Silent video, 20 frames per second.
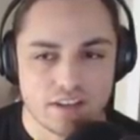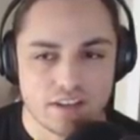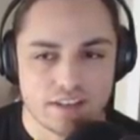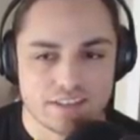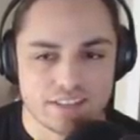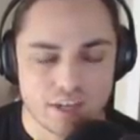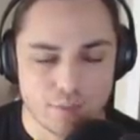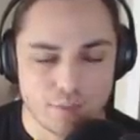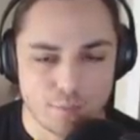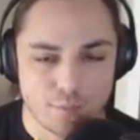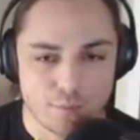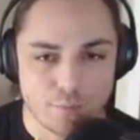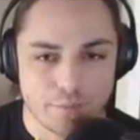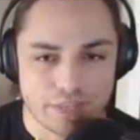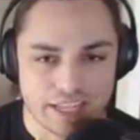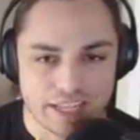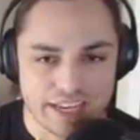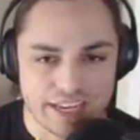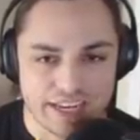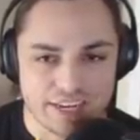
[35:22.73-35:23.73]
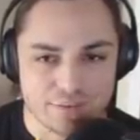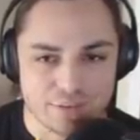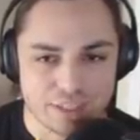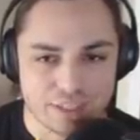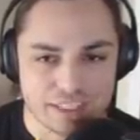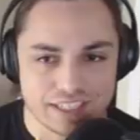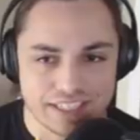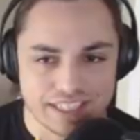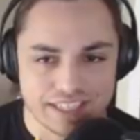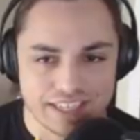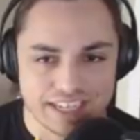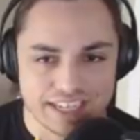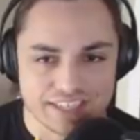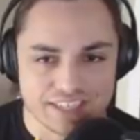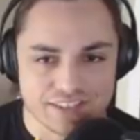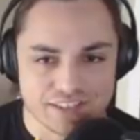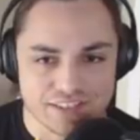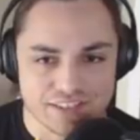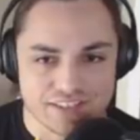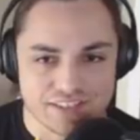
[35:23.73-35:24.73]
Double play. Really,
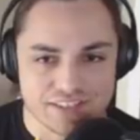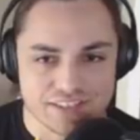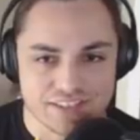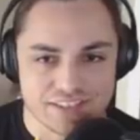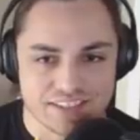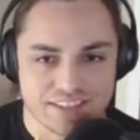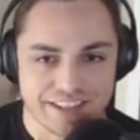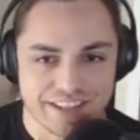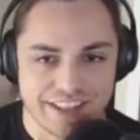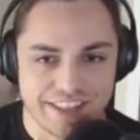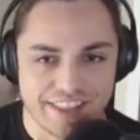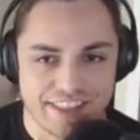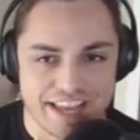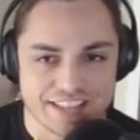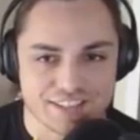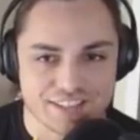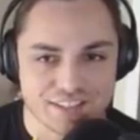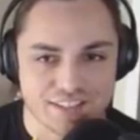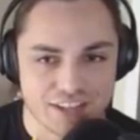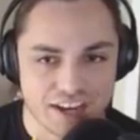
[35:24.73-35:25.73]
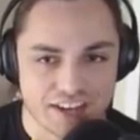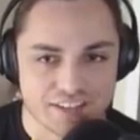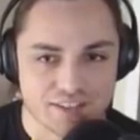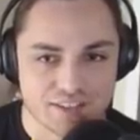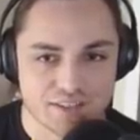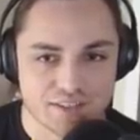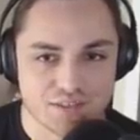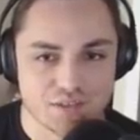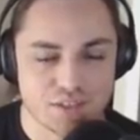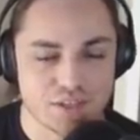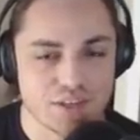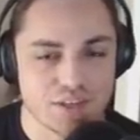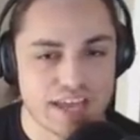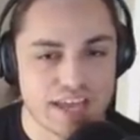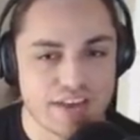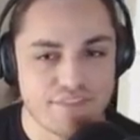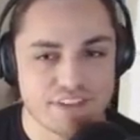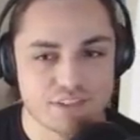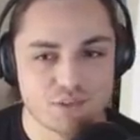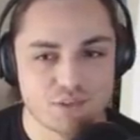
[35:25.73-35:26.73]
that's that sucks. Still
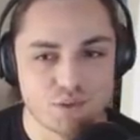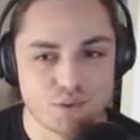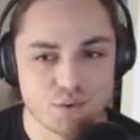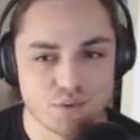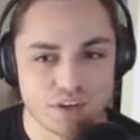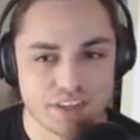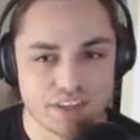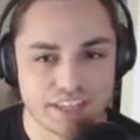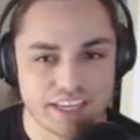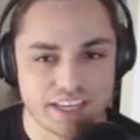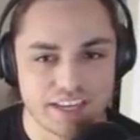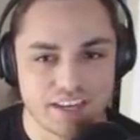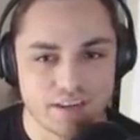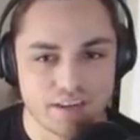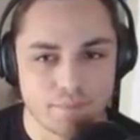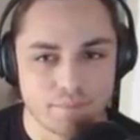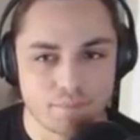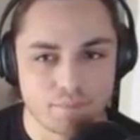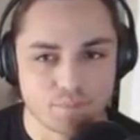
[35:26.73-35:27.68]
have this two-run lead.